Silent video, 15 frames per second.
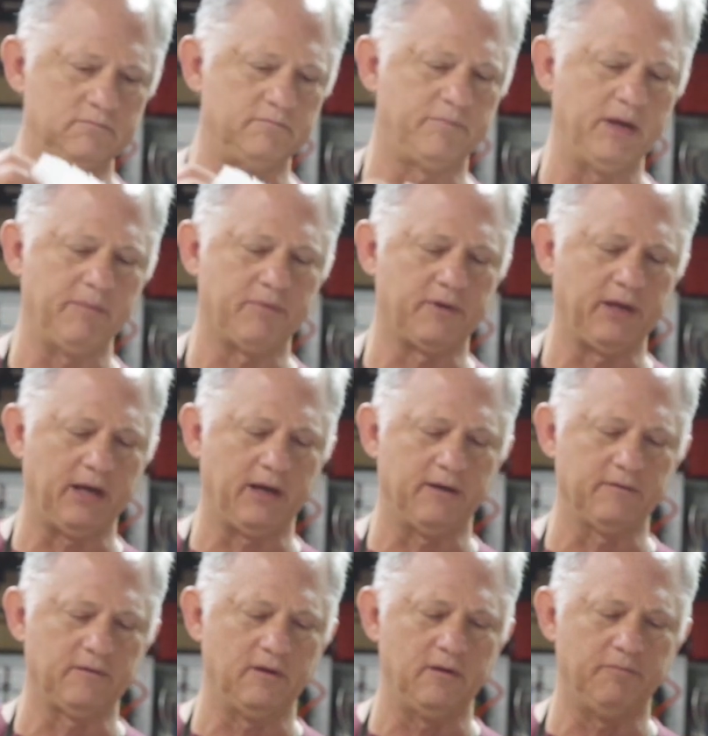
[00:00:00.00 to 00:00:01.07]
paper
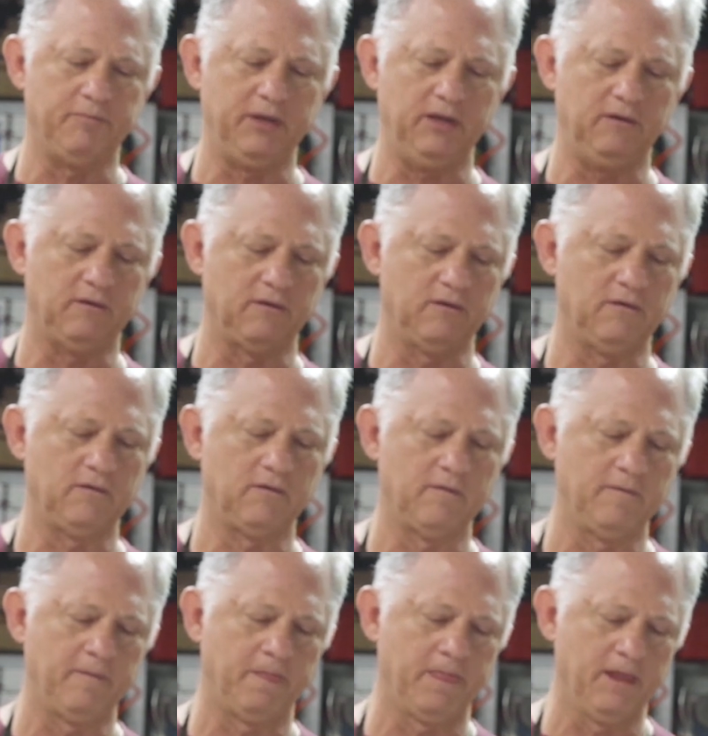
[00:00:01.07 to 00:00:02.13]
towels into pieces.
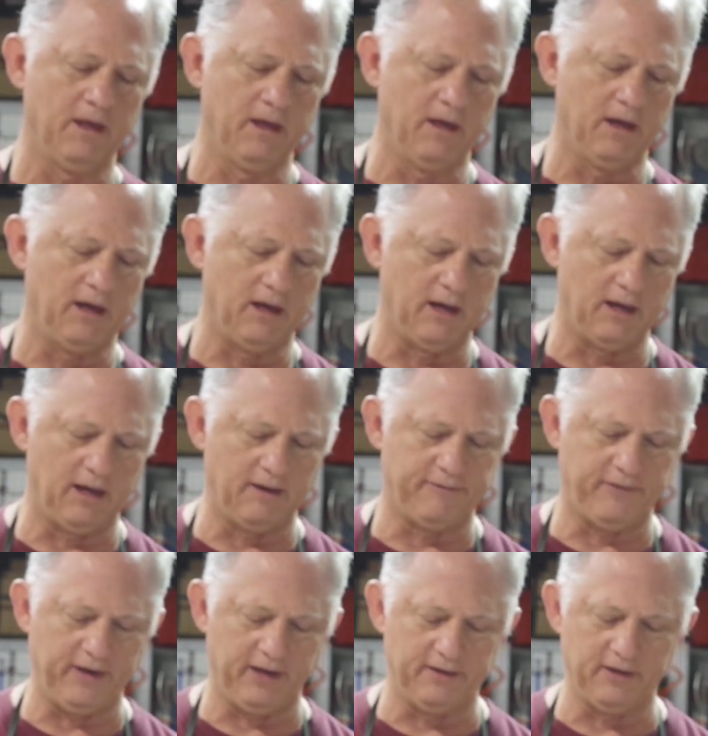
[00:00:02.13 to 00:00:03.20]
I
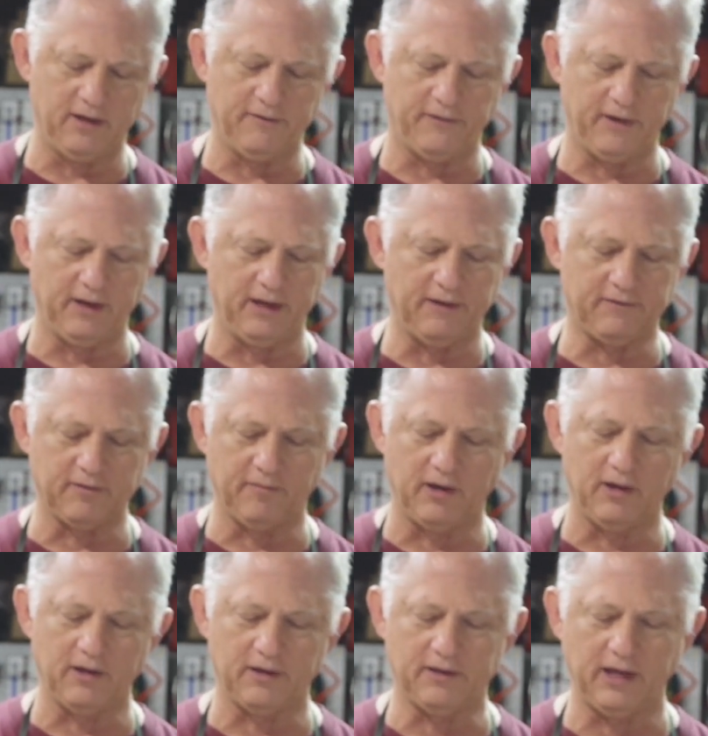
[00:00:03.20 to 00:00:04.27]
found that if I left them
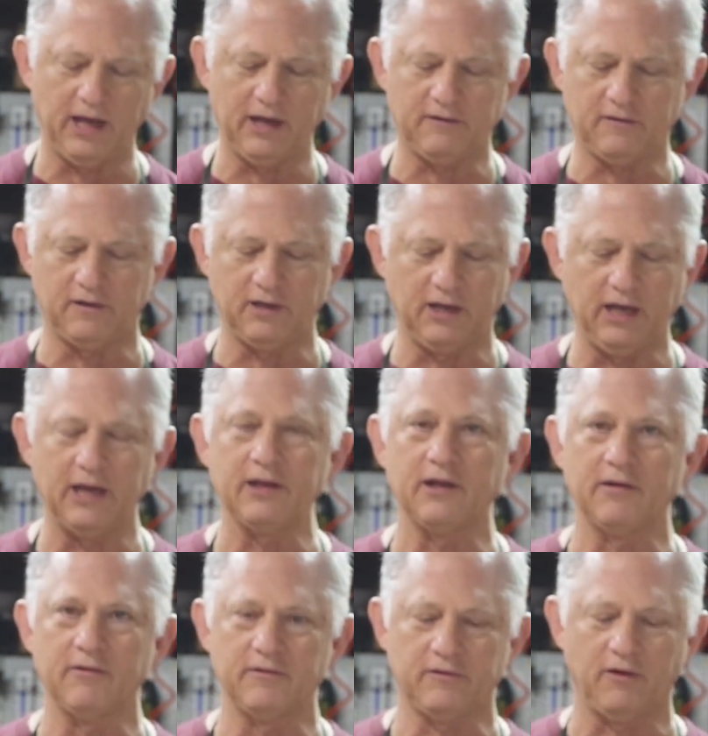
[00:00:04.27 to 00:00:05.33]
all attached
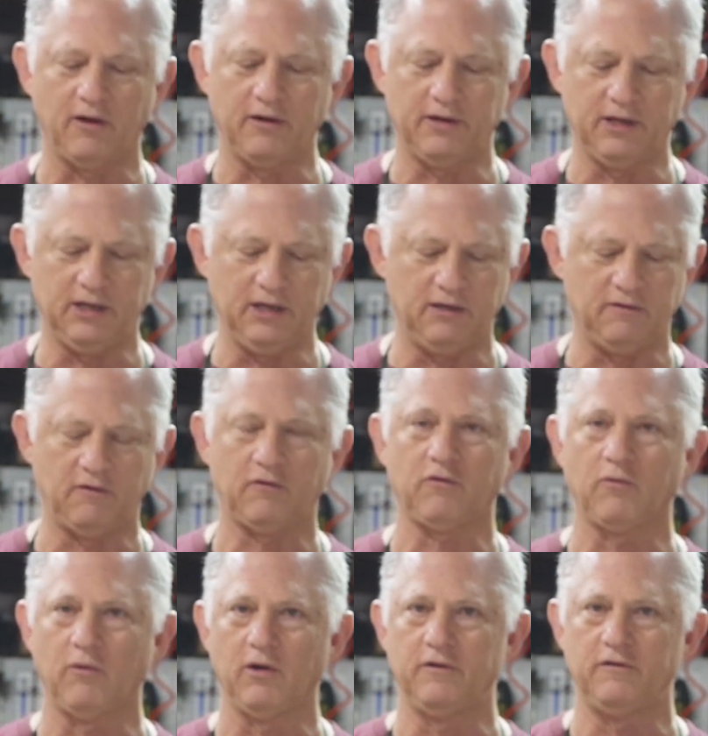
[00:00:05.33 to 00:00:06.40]
together, it was hard to get
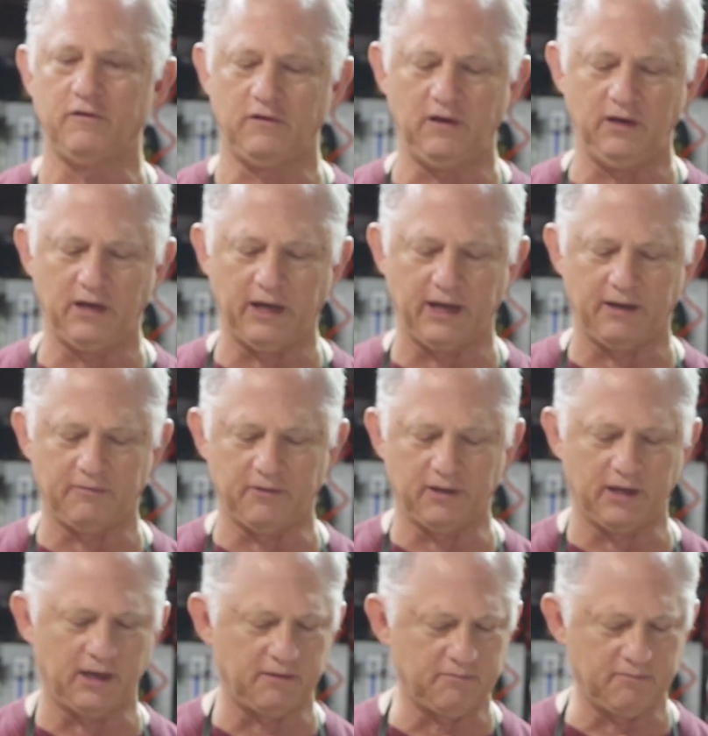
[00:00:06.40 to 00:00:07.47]
just one sheet out
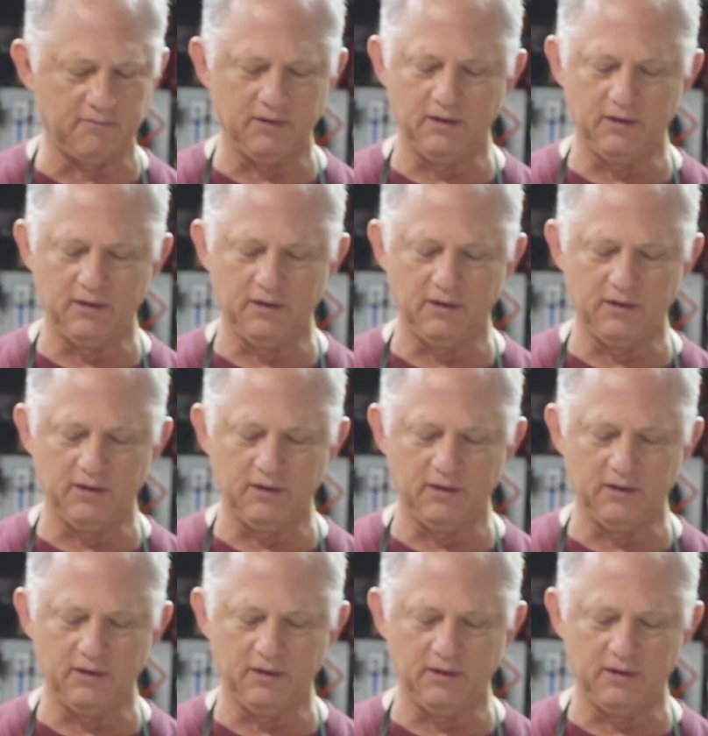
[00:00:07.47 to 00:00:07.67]
without